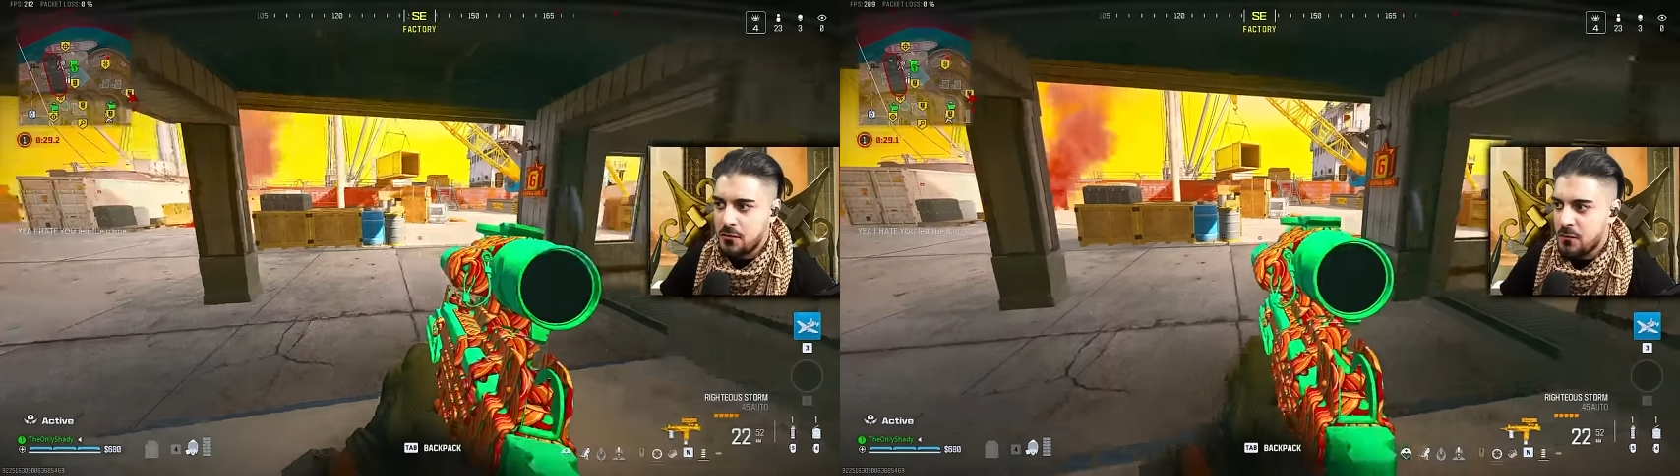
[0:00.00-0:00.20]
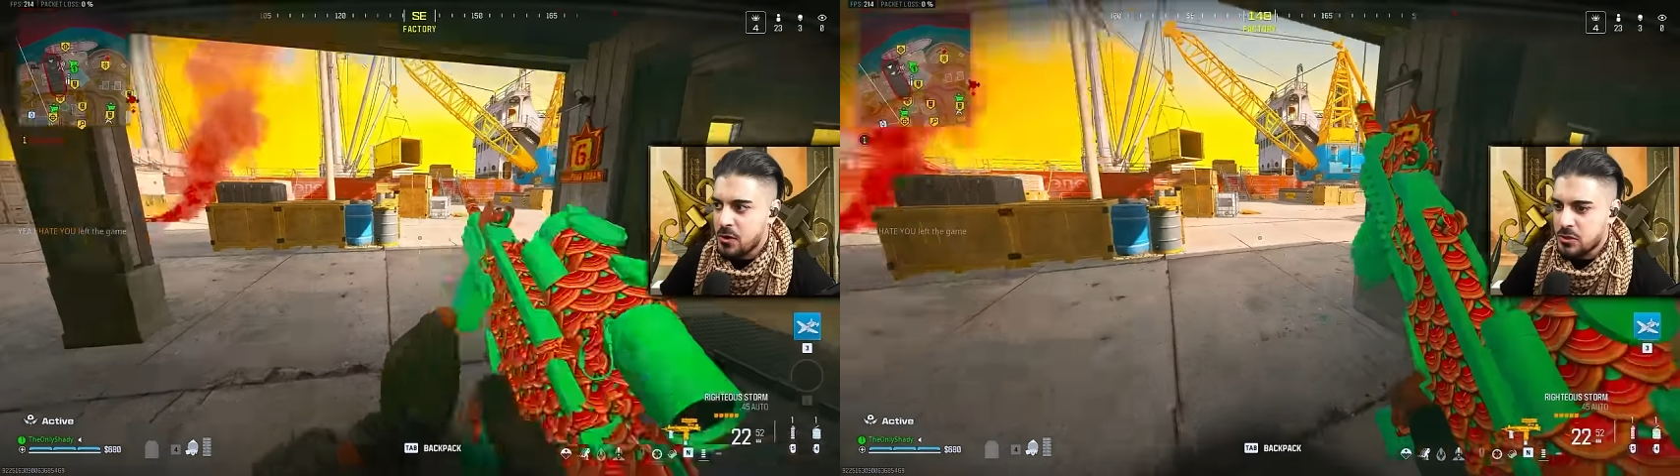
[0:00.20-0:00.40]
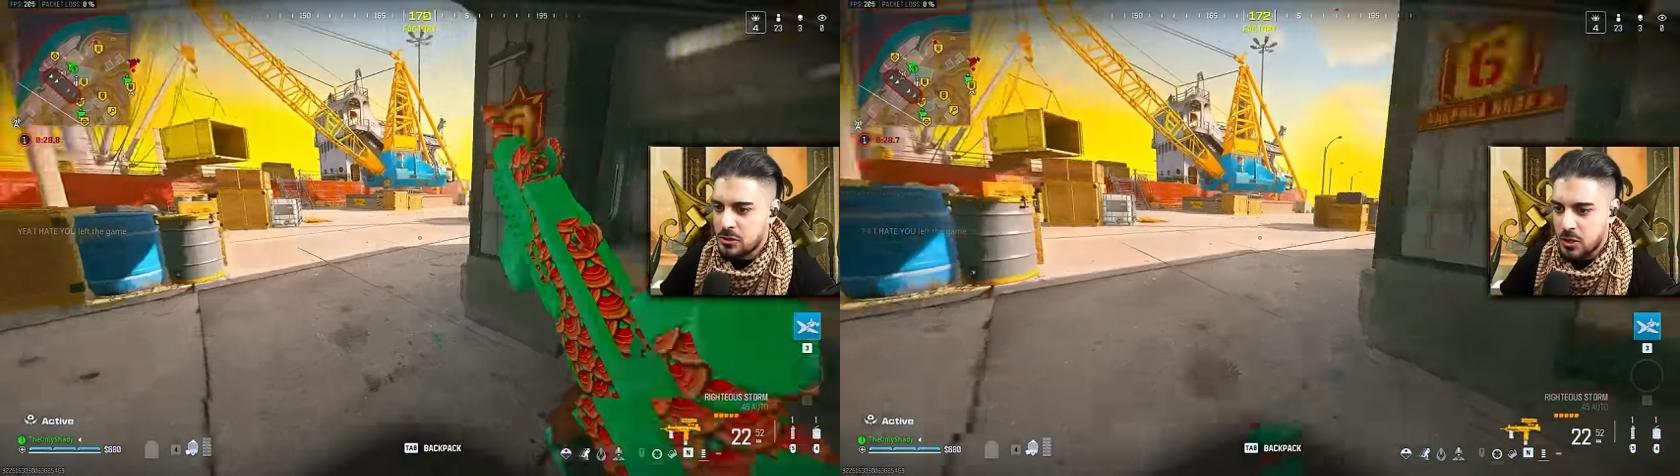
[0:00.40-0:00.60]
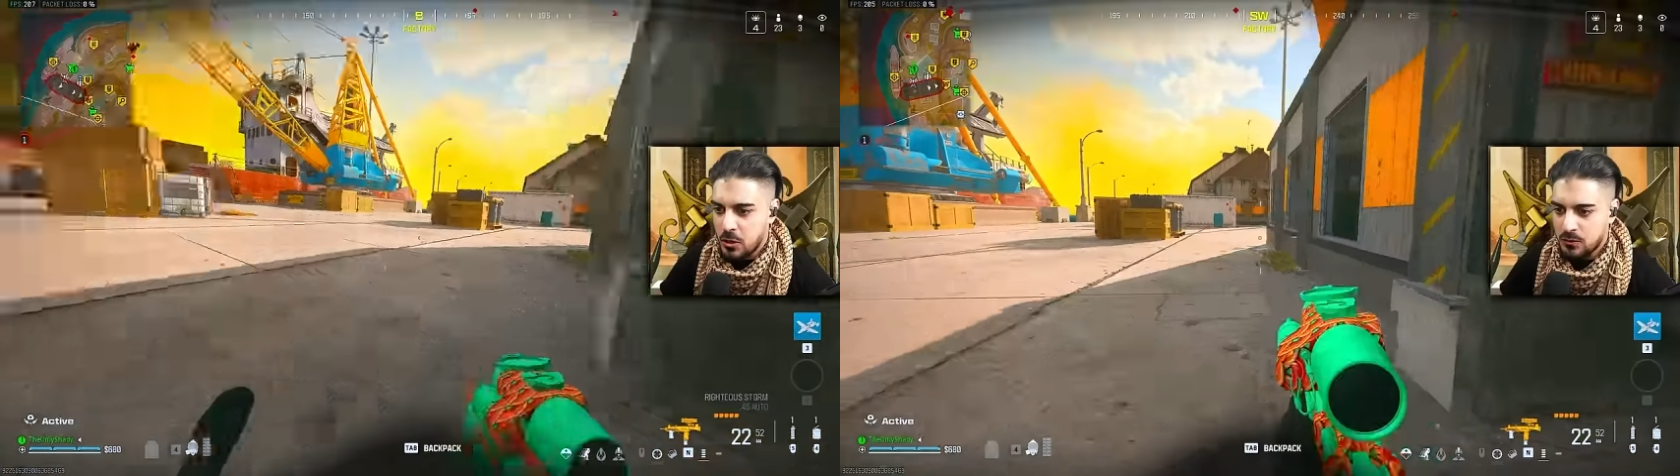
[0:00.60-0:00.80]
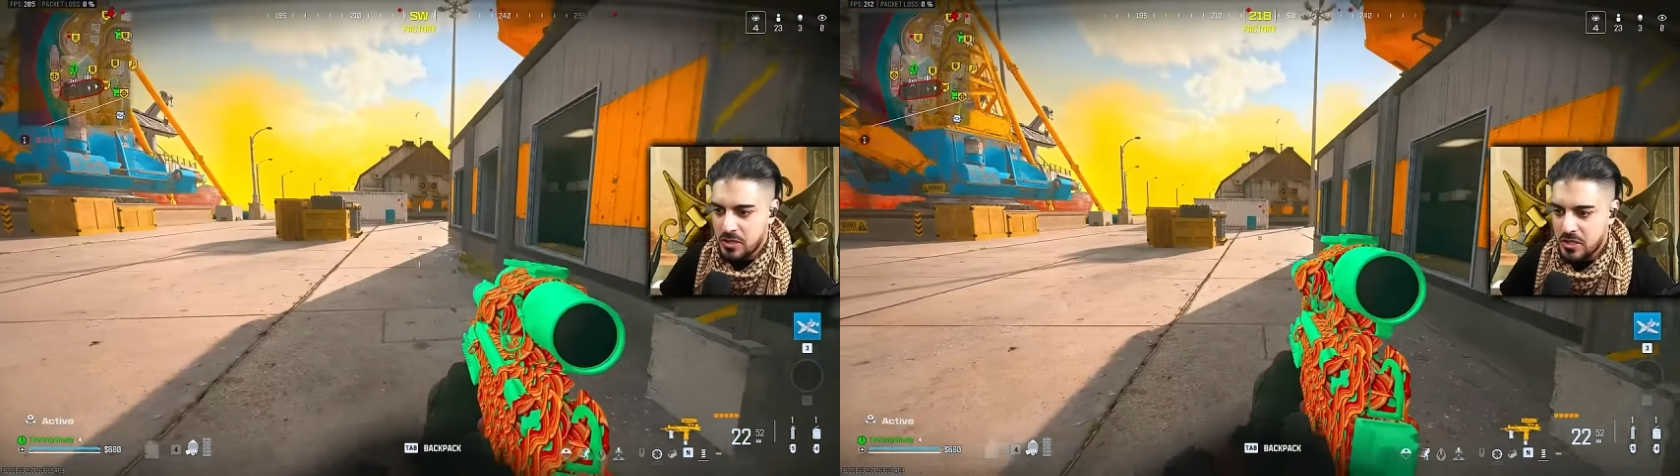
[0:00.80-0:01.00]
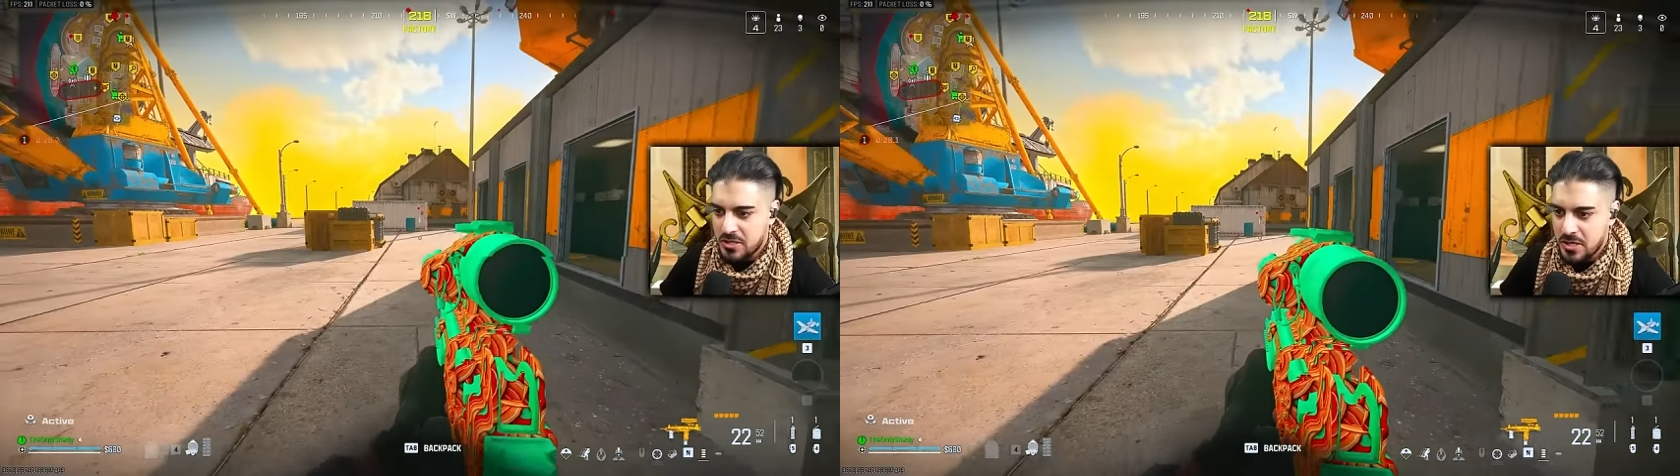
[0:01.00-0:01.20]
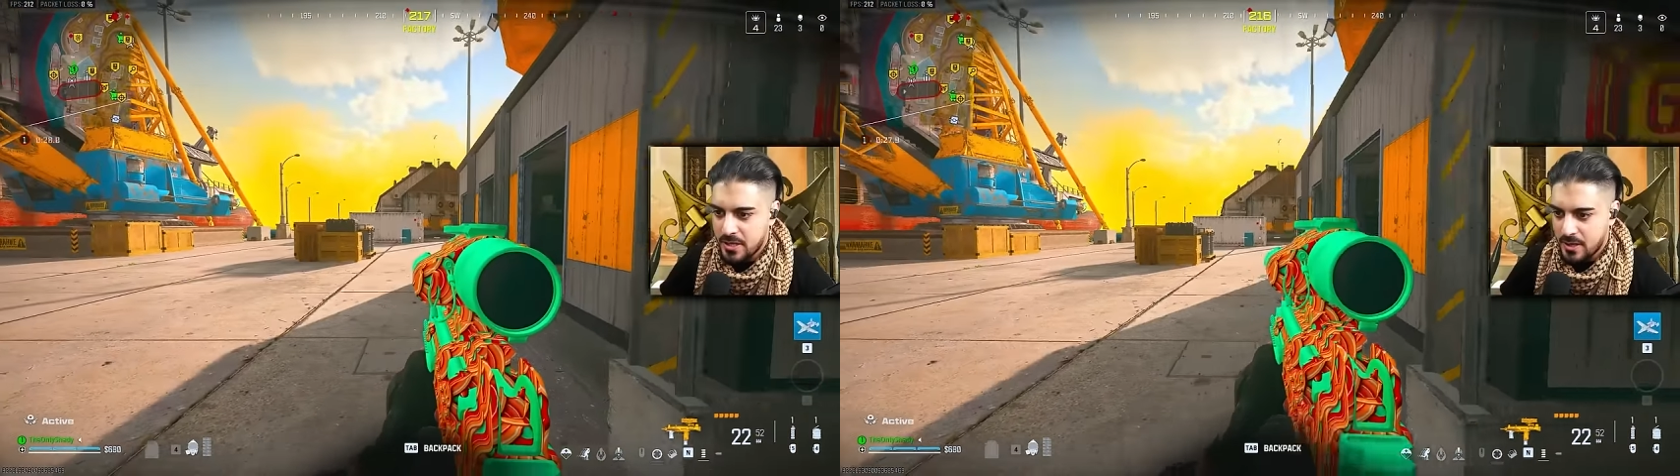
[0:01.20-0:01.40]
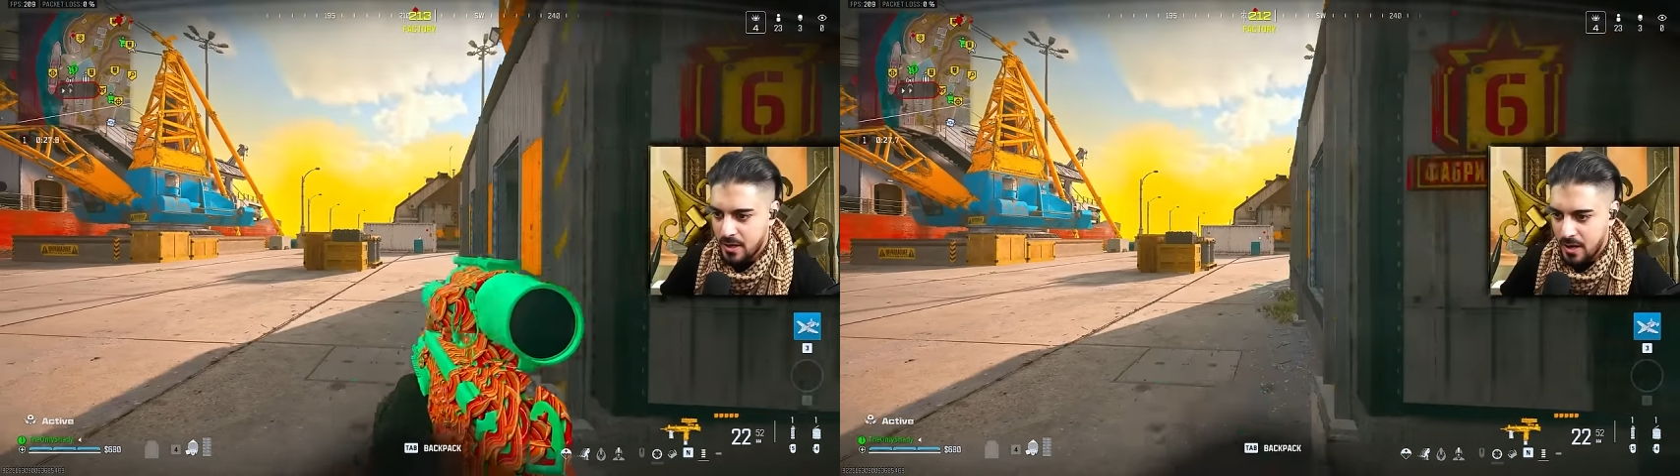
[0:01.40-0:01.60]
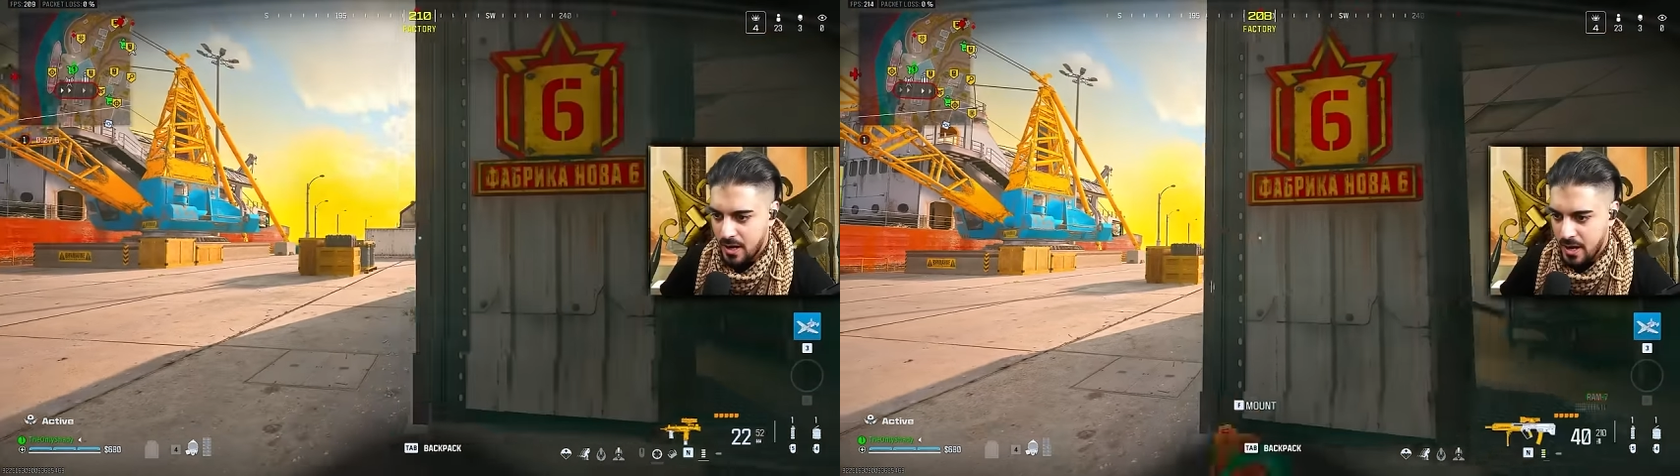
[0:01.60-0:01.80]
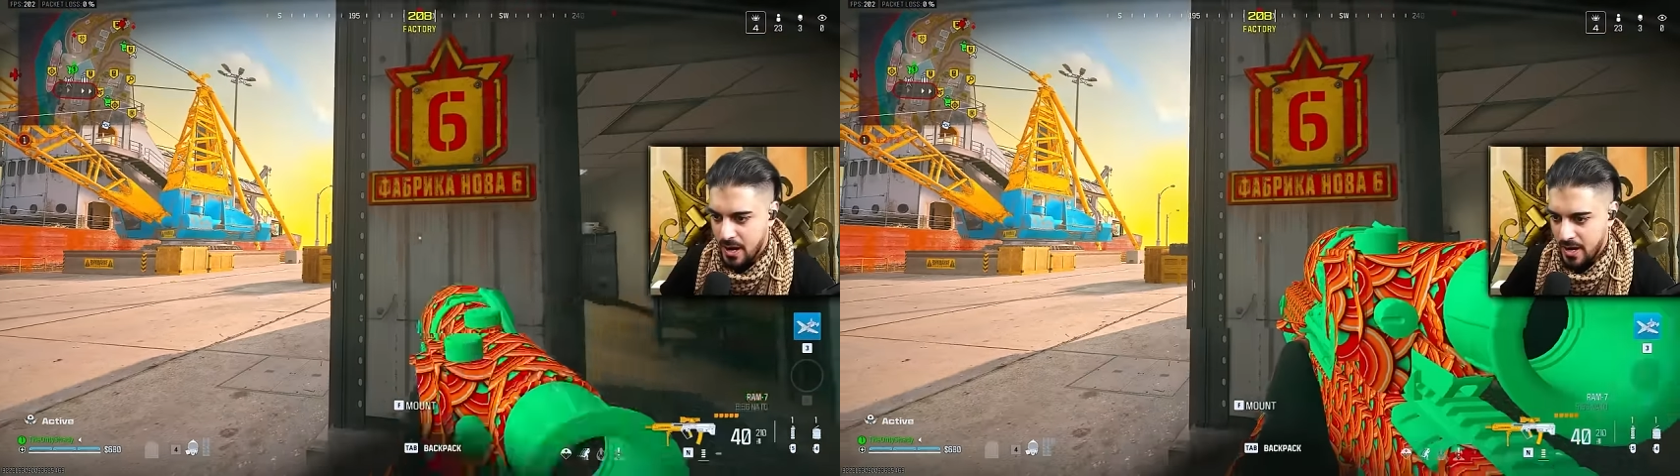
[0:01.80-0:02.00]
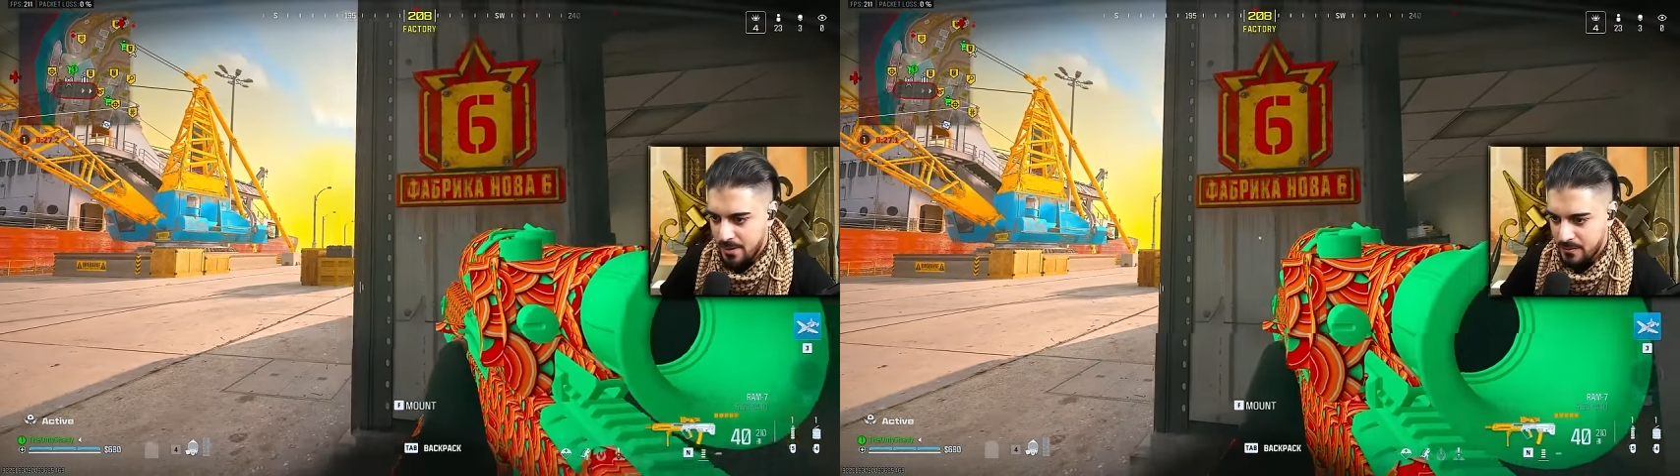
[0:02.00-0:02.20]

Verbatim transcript: first load easy. Uh, I am